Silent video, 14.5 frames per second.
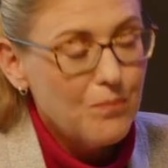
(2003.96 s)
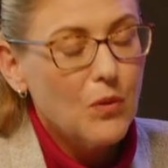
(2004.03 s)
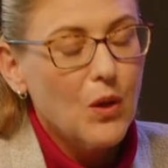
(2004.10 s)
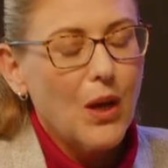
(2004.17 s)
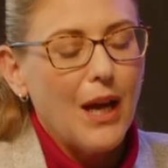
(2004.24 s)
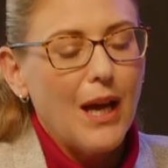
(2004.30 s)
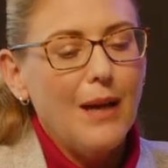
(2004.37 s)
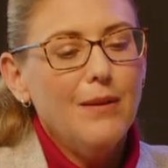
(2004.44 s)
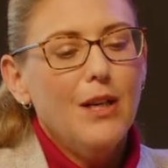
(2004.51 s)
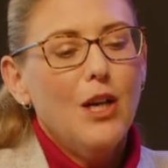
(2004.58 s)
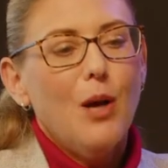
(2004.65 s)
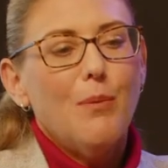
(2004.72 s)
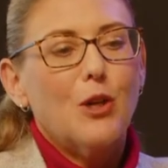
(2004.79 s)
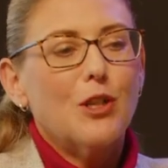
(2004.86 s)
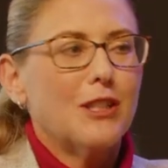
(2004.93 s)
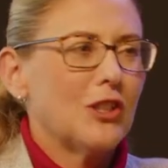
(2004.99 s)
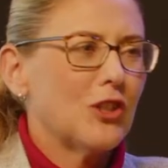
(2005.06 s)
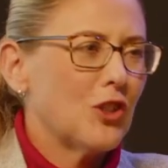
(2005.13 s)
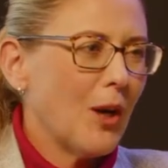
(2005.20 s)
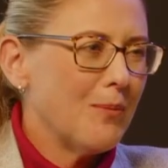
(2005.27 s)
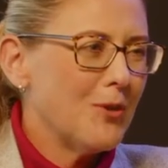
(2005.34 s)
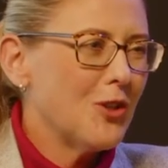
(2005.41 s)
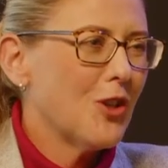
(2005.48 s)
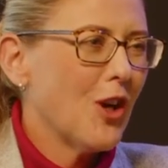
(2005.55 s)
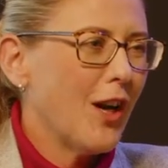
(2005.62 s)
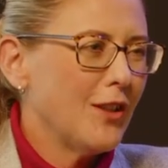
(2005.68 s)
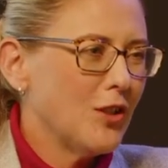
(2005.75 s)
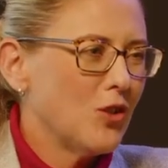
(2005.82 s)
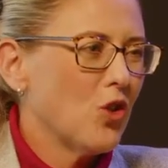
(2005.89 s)
Mm. Okay? Because it stops you
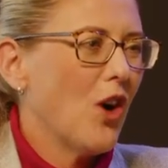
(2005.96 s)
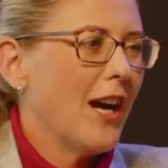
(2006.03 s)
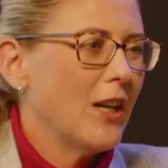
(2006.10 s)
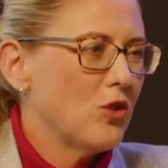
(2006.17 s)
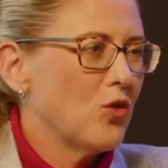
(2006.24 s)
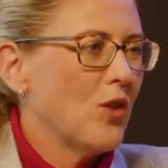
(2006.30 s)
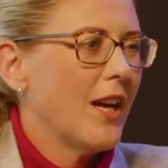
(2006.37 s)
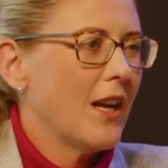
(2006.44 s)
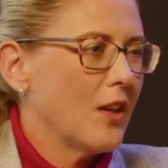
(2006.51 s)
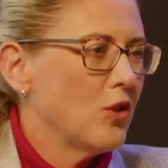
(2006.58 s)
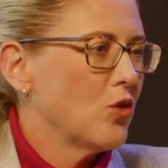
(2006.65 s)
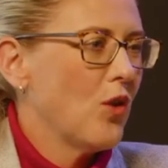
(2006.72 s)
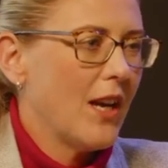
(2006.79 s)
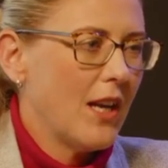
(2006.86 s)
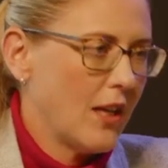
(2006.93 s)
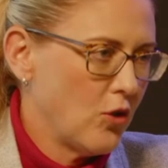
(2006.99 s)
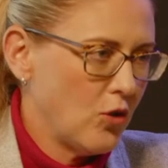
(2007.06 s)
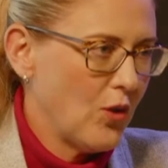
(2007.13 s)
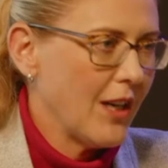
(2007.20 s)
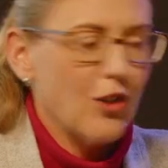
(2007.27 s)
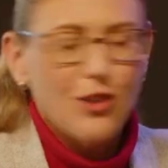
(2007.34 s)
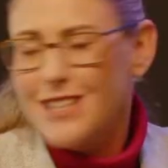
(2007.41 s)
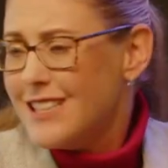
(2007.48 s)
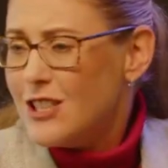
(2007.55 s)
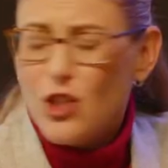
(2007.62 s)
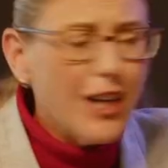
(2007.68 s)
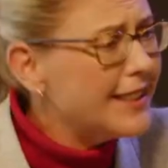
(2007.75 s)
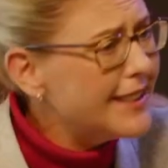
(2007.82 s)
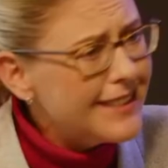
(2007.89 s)
going to draw 100 Rand, 100 Rand, 100 Rand. Because it's
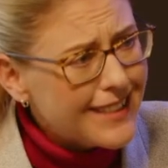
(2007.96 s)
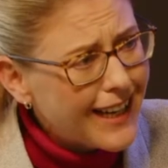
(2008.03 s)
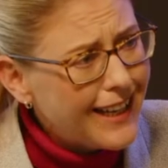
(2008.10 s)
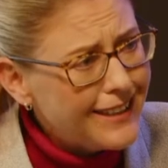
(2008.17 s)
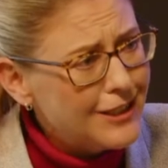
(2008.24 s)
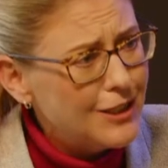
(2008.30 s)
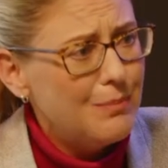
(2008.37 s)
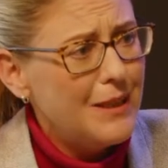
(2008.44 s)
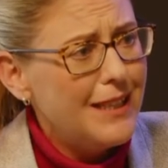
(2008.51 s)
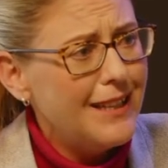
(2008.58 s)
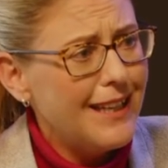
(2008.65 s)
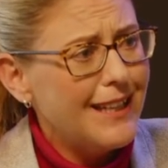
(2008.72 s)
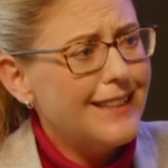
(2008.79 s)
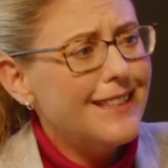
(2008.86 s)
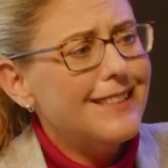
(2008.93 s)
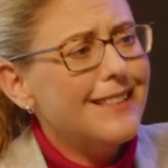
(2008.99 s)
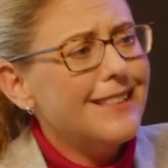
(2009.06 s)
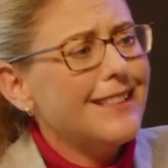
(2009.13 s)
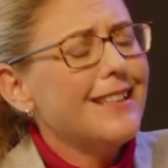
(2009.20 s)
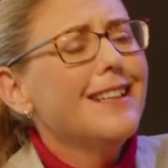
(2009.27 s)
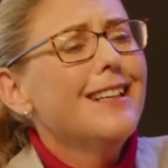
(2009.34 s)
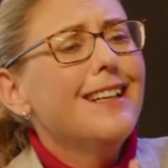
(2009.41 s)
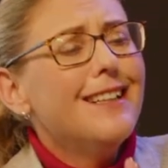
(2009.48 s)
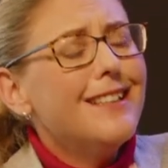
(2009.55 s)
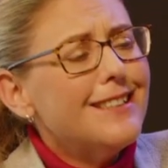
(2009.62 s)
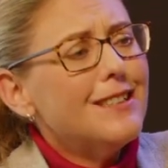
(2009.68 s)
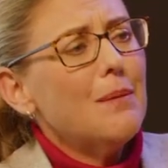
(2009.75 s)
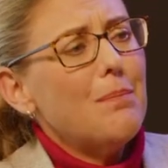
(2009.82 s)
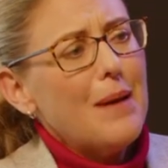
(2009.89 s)
not designed to be that. This
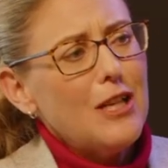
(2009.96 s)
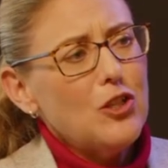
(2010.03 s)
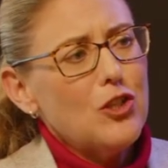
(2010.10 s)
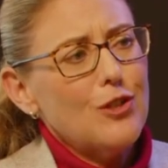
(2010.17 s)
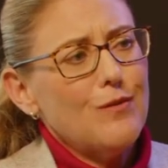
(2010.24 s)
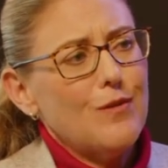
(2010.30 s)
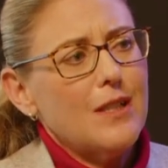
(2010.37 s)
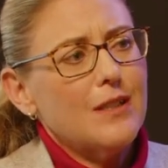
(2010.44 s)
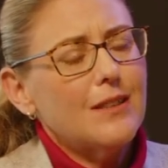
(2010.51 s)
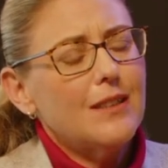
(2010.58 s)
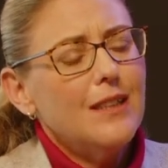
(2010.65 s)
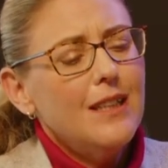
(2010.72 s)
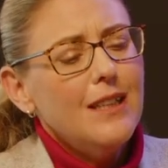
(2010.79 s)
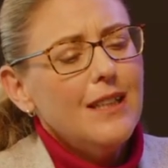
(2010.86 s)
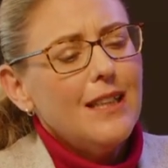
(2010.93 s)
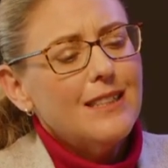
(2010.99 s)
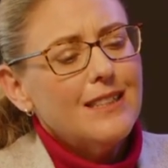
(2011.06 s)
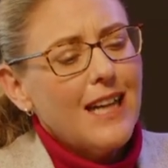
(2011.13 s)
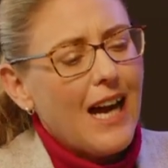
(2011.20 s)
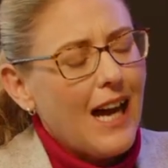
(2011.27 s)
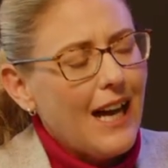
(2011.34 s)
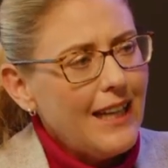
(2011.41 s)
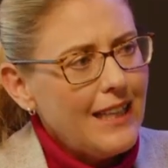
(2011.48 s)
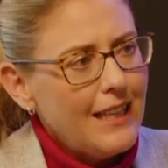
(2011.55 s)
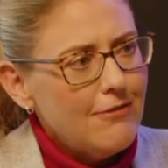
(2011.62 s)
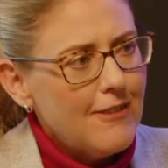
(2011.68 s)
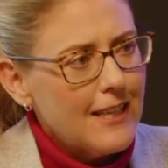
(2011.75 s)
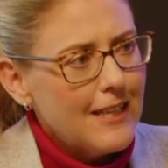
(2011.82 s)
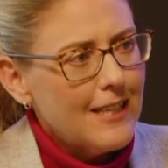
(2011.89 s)
is a pension vehicle. It's a highly
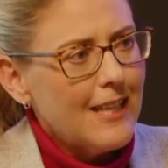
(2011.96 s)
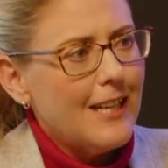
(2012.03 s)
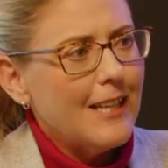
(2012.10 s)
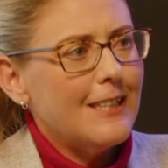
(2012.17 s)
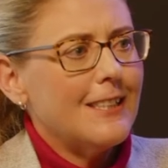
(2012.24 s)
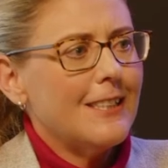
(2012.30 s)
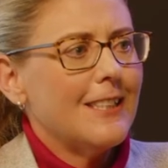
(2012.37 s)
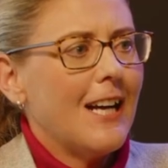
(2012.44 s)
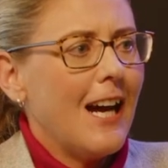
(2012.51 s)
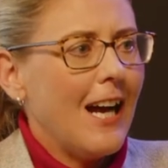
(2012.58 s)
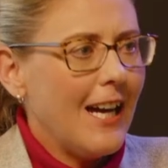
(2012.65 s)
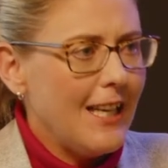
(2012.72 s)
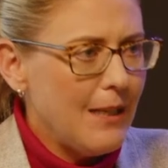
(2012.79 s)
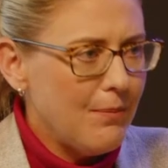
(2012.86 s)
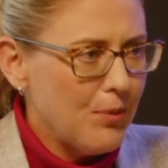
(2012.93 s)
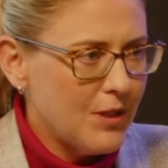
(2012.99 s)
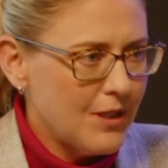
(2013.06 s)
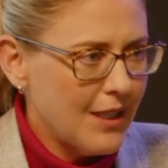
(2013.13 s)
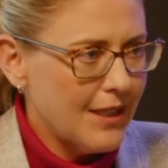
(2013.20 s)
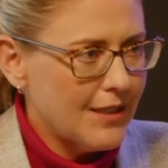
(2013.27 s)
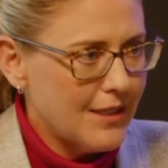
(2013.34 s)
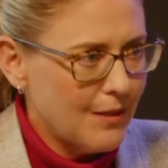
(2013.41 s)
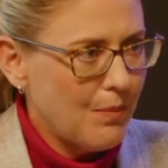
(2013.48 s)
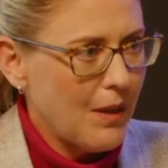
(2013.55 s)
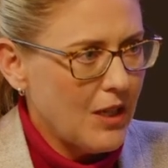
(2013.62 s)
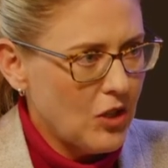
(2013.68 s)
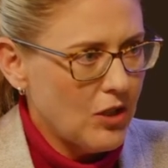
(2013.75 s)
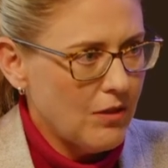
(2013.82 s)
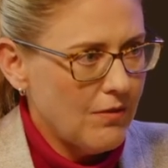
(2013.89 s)
regulated, highly protected
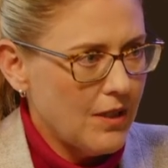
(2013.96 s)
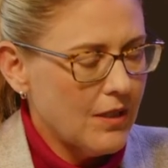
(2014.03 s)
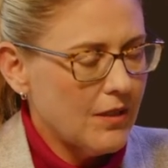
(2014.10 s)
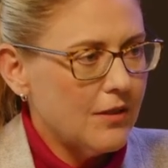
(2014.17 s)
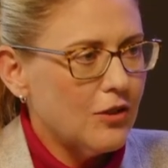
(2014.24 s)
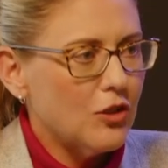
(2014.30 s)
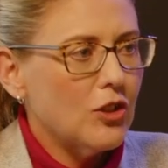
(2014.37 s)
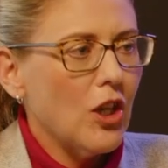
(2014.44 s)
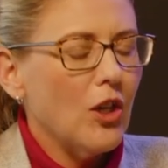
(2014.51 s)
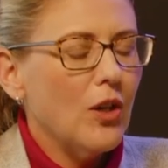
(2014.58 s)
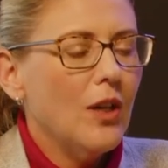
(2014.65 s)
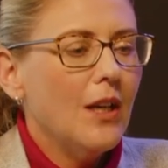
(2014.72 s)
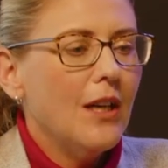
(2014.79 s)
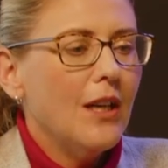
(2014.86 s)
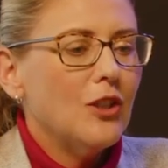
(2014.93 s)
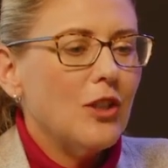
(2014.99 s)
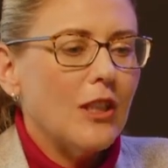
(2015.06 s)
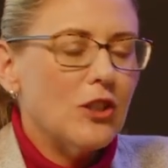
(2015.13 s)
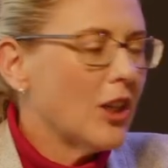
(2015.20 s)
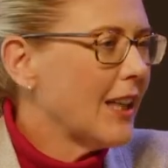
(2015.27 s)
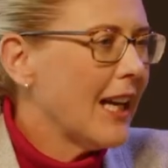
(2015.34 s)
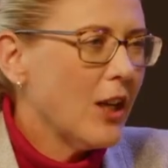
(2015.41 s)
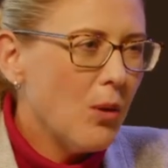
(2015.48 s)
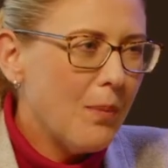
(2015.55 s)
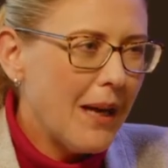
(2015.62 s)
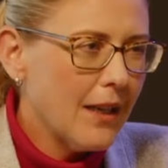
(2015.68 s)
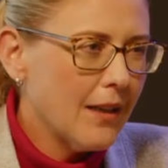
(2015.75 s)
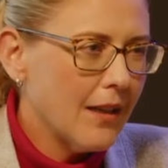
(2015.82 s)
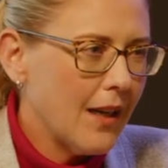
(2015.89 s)
pension vehicle. So it's not like your
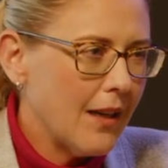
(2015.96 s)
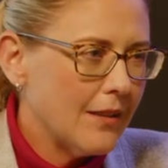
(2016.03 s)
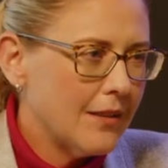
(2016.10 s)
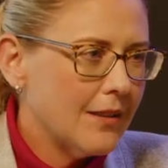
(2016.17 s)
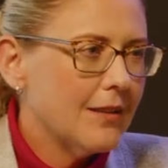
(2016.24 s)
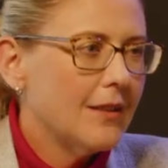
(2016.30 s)
bank account.